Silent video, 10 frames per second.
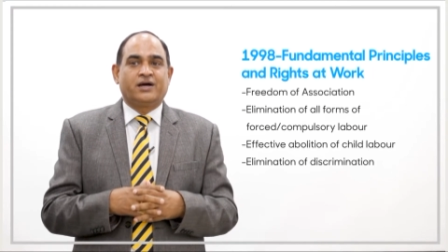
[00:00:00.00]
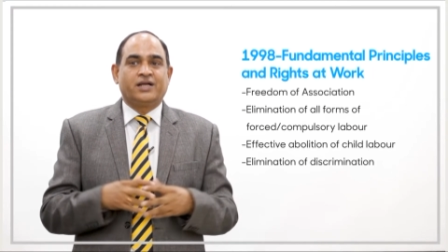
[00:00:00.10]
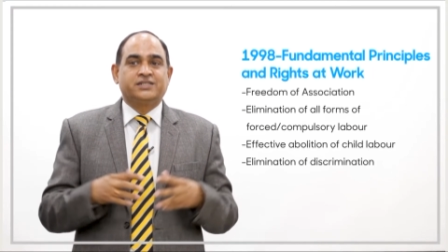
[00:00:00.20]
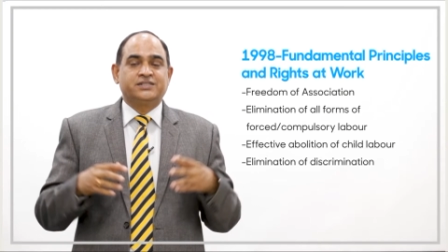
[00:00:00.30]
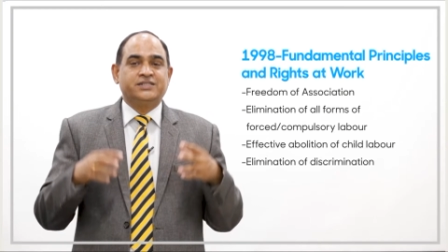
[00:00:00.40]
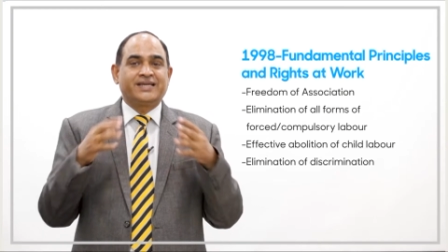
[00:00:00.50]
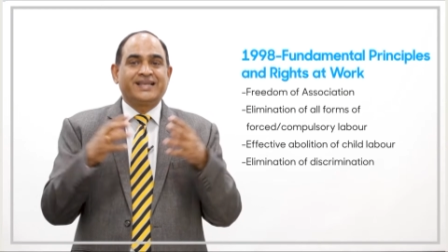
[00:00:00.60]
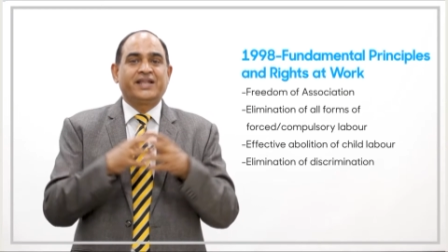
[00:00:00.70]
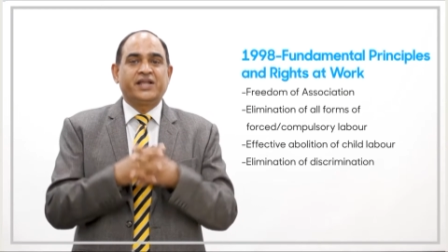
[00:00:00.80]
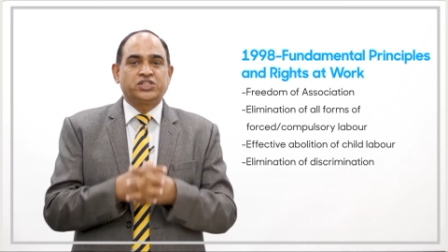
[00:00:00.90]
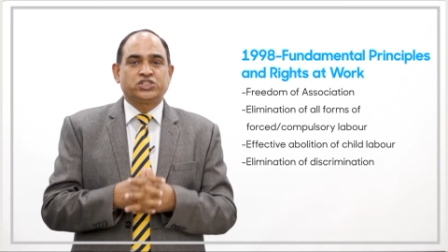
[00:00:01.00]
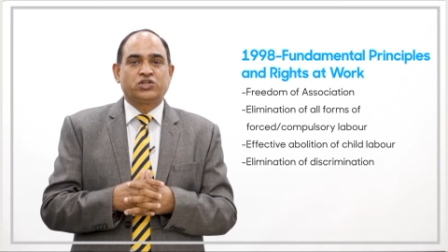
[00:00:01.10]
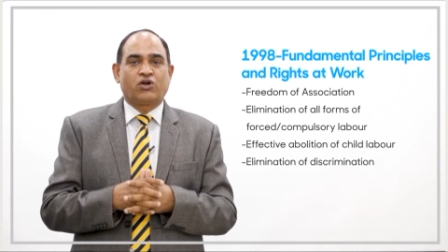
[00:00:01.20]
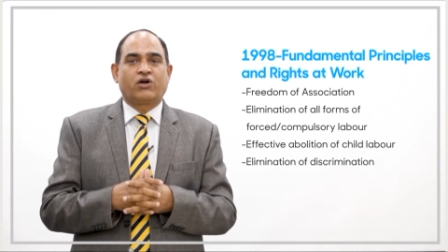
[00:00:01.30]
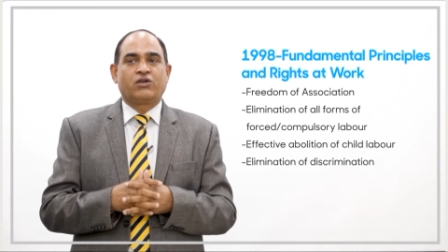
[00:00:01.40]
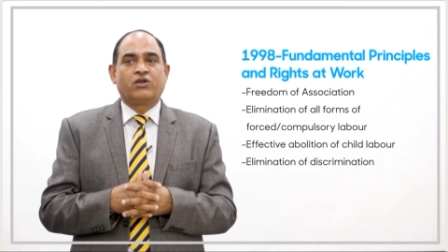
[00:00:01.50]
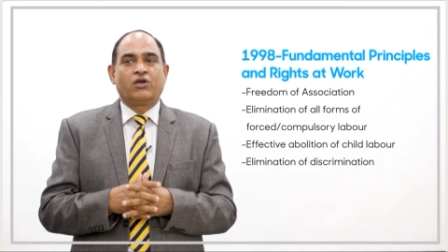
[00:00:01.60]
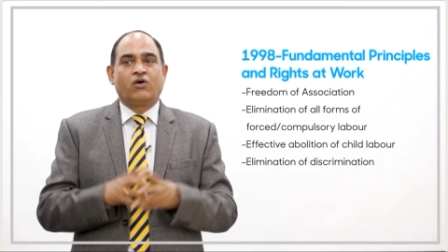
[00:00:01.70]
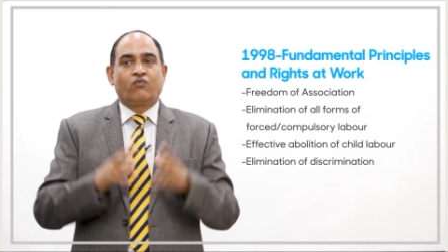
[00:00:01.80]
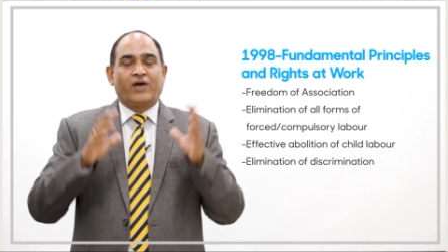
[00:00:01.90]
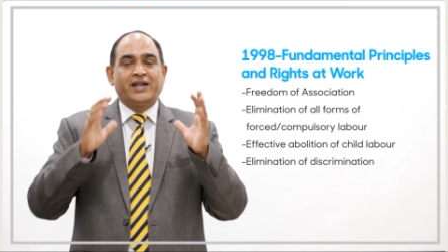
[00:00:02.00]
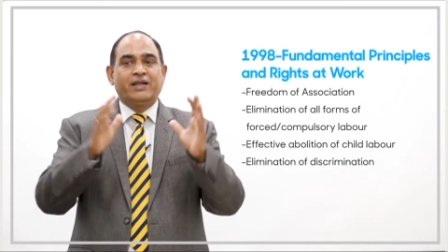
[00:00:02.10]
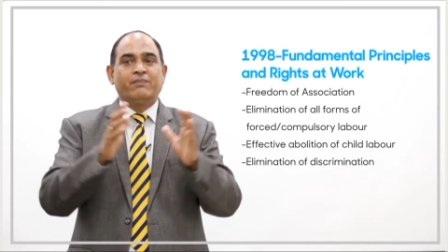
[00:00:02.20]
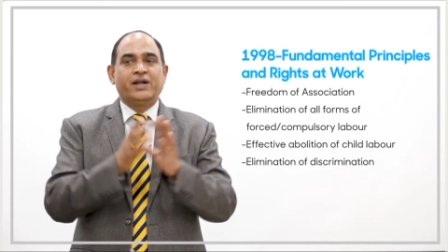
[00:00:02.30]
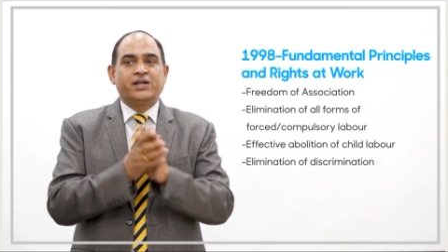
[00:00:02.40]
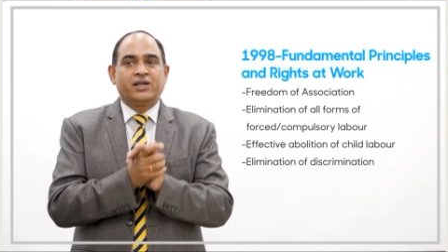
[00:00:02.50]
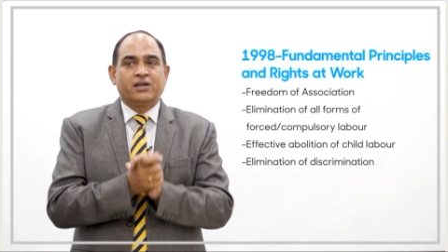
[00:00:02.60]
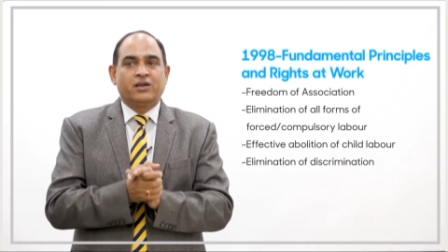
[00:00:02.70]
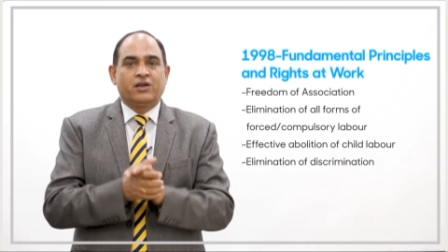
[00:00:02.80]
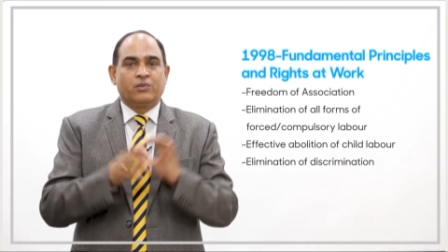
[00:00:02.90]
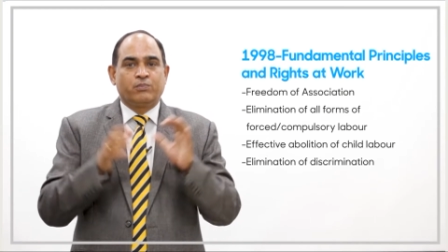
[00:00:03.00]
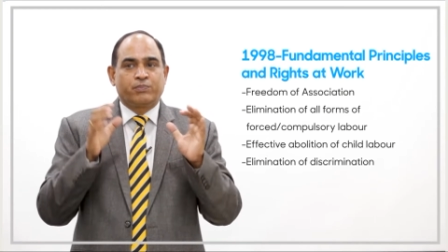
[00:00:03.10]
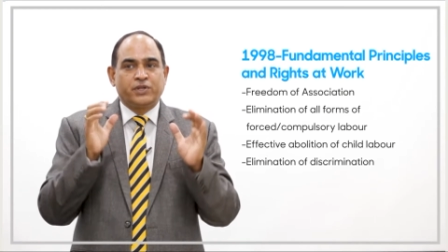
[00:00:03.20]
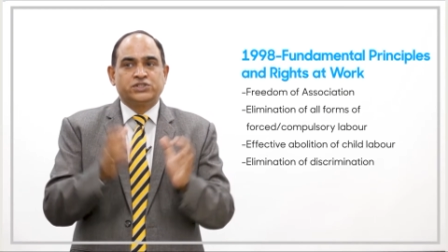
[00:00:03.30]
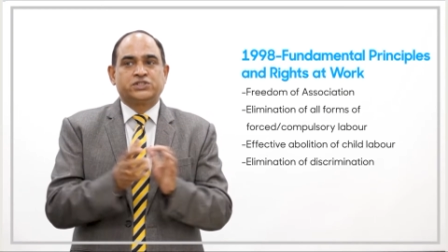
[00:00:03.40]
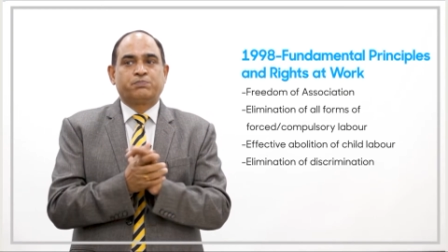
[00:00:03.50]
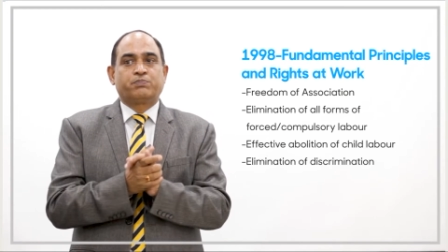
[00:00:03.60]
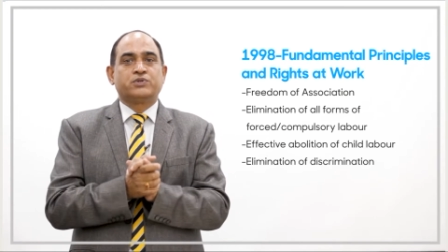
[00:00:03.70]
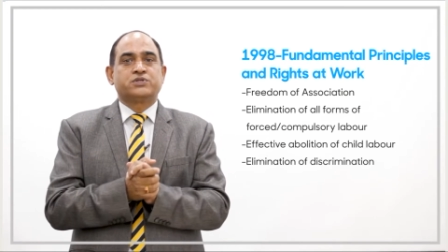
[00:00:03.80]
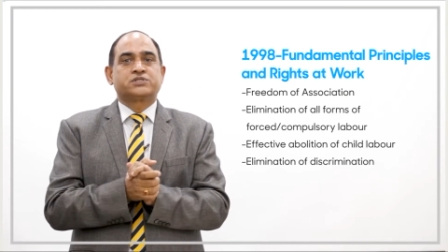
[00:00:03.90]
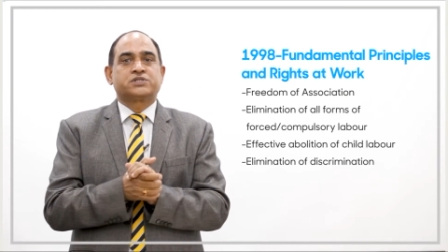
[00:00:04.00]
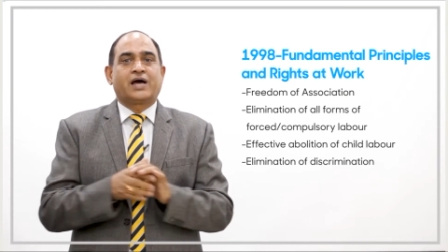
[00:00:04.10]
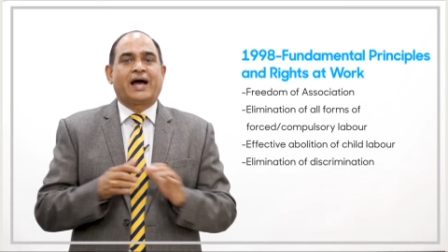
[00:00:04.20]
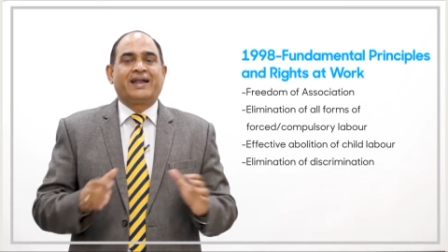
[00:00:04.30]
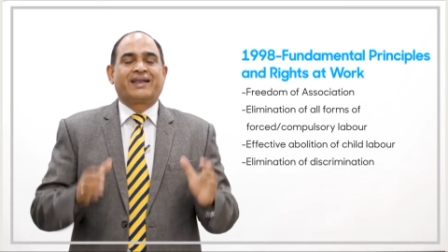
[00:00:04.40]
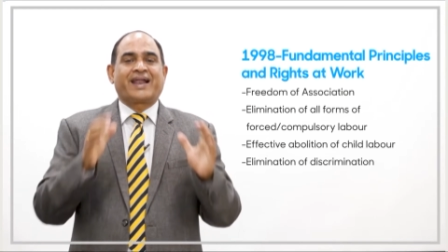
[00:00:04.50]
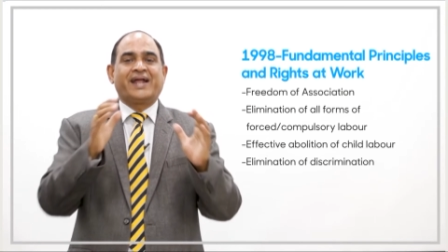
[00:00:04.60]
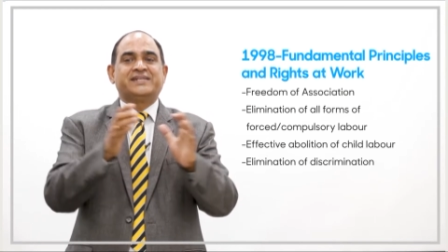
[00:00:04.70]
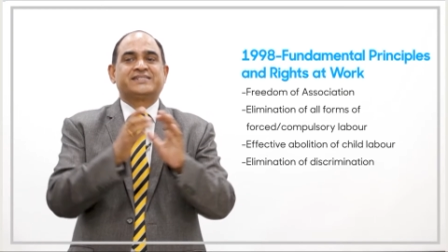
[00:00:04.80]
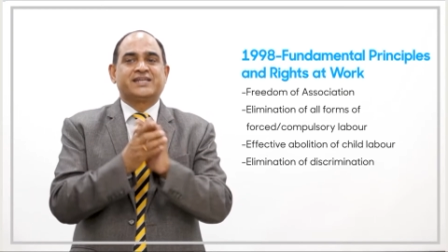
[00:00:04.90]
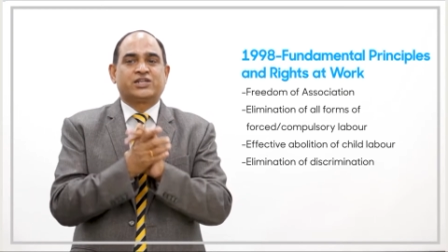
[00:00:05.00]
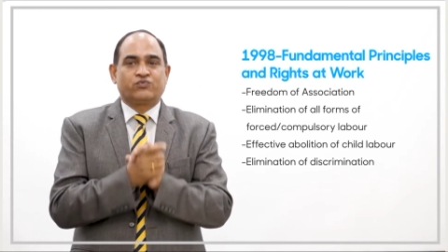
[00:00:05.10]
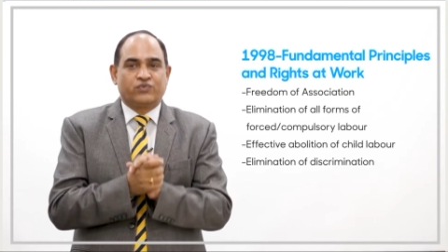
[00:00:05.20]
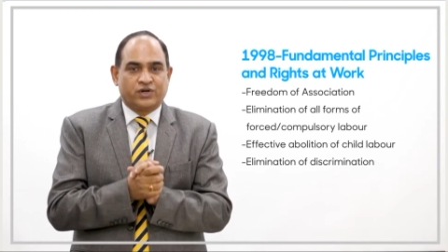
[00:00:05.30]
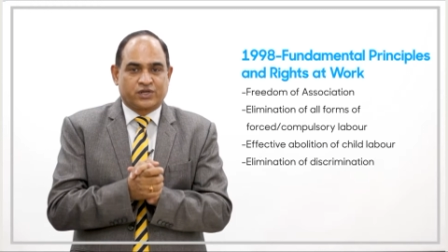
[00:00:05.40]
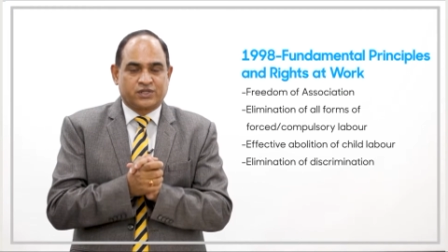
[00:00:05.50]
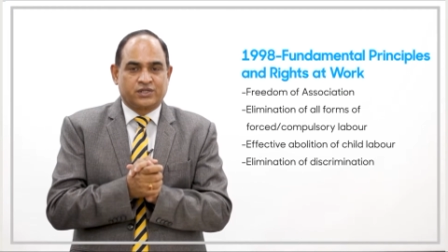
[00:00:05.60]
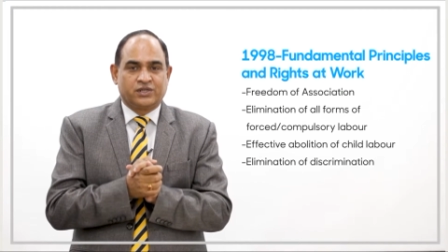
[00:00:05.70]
its Declaration on Fundamental Principles and Rights at Work.